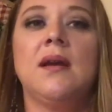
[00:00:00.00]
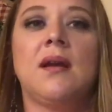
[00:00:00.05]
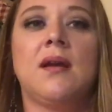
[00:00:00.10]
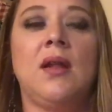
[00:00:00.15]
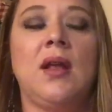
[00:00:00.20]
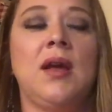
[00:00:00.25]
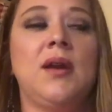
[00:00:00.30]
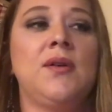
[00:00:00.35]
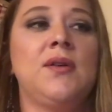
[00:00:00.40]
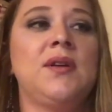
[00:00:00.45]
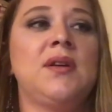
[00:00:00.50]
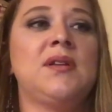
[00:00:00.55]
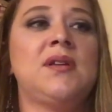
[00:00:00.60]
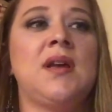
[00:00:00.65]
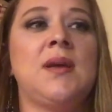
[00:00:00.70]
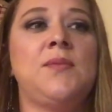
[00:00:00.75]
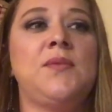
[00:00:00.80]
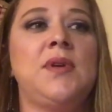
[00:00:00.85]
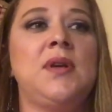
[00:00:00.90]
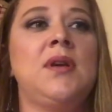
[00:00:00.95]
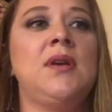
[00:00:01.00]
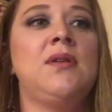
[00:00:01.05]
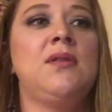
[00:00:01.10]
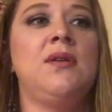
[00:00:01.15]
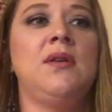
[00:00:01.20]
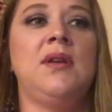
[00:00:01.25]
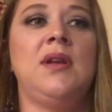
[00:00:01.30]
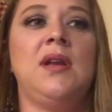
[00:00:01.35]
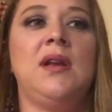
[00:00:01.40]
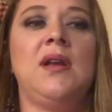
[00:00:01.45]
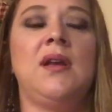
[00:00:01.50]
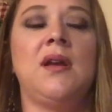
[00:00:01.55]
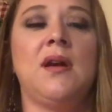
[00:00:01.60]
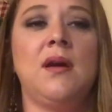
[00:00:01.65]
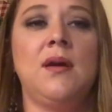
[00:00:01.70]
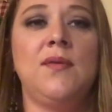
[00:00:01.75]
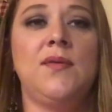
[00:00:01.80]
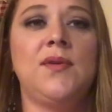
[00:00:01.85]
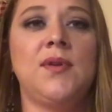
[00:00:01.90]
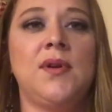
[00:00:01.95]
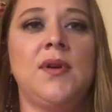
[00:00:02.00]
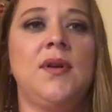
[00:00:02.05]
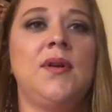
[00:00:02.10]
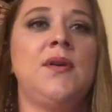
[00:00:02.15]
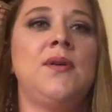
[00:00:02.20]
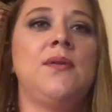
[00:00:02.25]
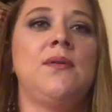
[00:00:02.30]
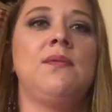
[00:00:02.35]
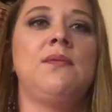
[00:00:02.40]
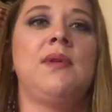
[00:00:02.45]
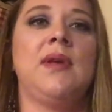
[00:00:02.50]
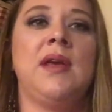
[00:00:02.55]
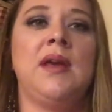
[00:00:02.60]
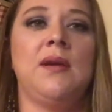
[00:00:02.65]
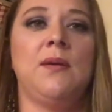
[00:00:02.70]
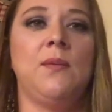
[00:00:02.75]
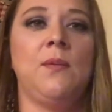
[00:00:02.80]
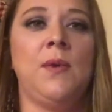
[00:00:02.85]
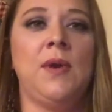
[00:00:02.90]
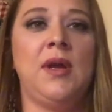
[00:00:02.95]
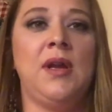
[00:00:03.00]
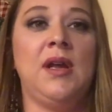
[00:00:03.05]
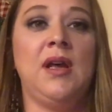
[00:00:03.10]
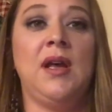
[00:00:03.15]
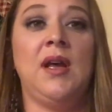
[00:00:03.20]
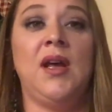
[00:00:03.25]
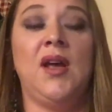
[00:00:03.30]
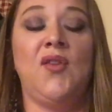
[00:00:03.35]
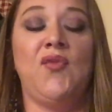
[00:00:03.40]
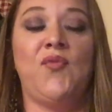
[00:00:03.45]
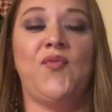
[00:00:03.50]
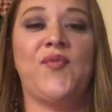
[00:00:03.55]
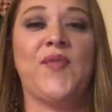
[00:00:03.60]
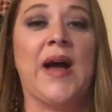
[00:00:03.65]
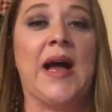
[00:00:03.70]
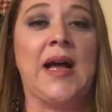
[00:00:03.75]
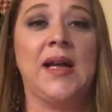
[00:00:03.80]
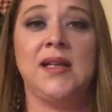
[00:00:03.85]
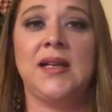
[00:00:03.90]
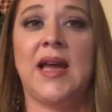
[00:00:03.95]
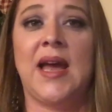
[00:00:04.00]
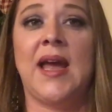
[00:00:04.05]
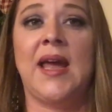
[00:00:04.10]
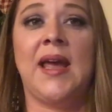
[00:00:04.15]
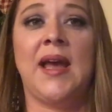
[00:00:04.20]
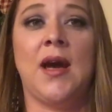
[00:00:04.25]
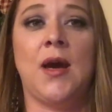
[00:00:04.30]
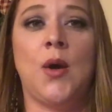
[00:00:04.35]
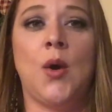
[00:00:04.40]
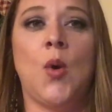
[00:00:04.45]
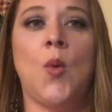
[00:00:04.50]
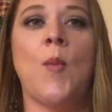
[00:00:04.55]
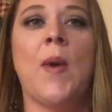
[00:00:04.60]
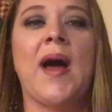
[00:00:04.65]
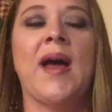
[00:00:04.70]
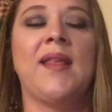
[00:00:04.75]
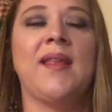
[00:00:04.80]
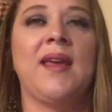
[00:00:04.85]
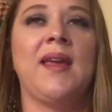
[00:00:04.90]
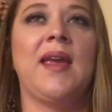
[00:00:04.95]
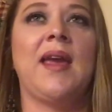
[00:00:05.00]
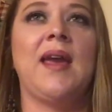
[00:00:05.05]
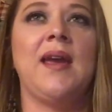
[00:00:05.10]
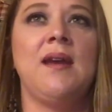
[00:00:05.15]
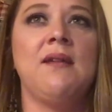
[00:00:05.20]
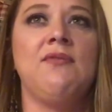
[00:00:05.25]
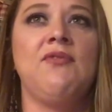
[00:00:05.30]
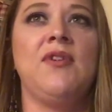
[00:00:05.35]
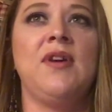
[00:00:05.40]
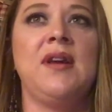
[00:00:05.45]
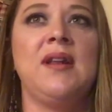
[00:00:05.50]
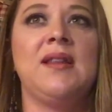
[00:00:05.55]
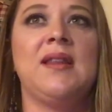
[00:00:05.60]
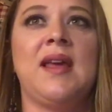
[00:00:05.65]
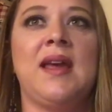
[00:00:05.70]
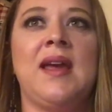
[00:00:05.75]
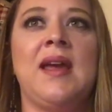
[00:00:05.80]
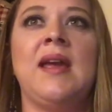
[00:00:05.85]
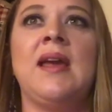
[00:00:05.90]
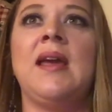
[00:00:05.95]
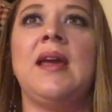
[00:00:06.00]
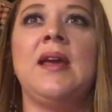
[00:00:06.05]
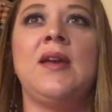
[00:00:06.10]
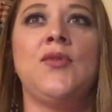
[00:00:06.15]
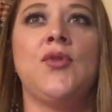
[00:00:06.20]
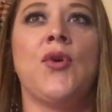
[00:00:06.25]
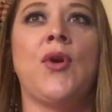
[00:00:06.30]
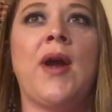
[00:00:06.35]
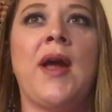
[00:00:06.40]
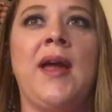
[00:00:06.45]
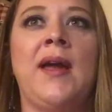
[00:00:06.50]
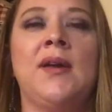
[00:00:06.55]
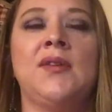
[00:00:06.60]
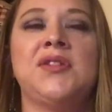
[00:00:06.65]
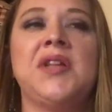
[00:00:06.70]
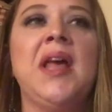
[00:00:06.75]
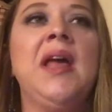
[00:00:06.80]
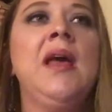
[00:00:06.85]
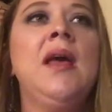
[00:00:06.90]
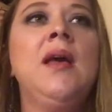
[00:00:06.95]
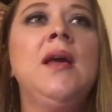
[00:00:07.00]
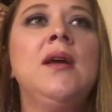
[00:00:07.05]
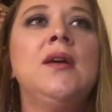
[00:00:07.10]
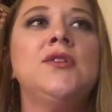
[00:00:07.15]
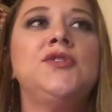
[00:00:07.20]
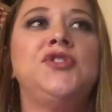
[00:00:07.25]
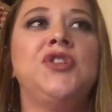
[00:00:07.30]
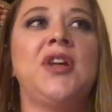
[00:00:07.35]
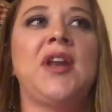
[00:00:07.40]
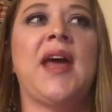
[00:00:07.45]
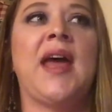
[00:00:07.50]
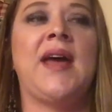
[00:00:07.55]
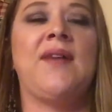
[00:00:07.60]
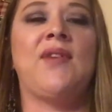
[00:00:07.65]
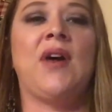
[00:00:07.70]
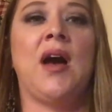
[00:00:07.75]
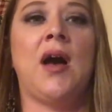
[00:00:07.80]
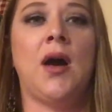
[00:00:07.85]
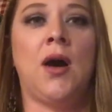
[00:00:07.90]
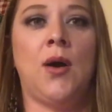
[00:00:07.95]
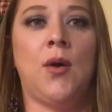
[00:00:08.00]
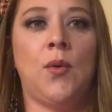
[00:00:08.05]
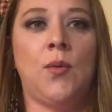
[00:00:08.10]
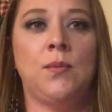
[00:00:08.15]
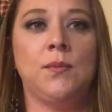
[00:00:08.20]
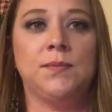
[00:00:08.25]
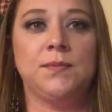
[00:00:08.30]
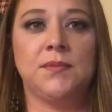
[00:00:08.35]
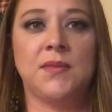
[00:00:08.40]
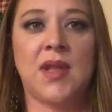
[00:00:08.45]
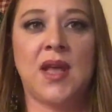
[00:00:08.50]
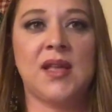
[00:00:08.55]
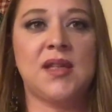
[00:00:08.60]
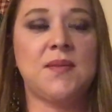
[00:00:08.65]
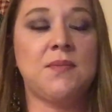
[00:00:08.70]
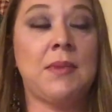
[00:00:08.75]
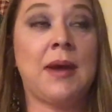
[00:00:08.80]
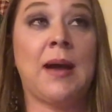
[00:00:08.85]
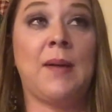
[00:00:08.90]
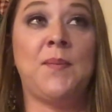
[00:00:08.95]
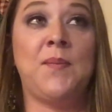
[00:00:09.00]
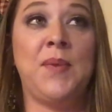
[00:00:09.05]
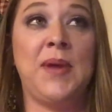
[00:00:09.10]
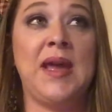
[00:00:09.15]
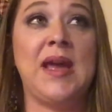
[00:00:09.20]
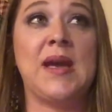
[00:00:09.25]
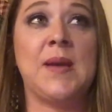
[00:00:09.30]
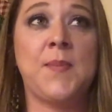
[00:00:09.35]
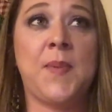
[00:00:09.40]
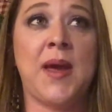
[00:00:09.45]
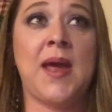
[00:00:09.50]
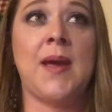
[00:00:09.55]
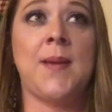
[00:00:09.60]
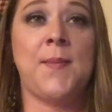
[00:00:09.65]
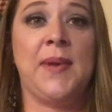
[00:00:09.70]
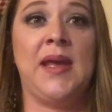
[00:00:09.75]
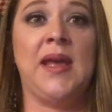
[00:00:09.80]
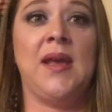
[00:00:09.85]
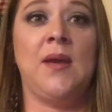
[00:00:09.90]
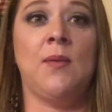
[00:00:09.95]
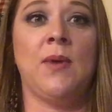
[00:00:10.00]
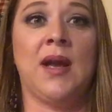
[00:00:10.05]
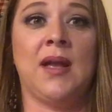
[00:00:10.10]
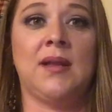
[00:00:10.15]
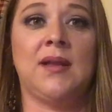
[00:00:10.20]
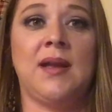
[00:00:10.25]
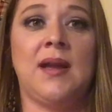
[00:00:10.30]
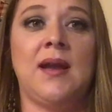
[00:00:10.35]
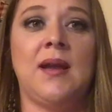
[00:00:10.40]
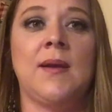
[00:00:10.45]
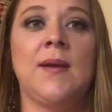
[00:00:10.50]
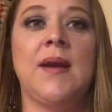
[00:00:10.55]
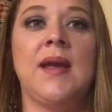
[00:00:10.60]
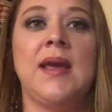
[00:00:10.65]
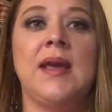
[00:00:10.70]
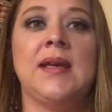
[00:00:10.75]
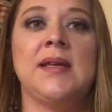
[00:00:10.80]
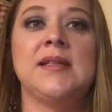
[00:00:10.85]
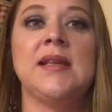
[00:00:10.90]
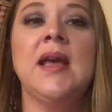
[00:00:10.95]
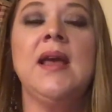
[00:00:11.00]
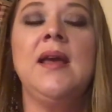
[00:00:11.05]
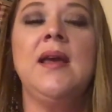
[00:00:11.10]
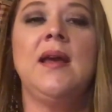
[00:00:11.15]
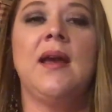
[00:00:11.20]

Clutter is something you need to go through, get rid of, find a home. I think everything in your house should have a home. That's my big pet peeve right there, is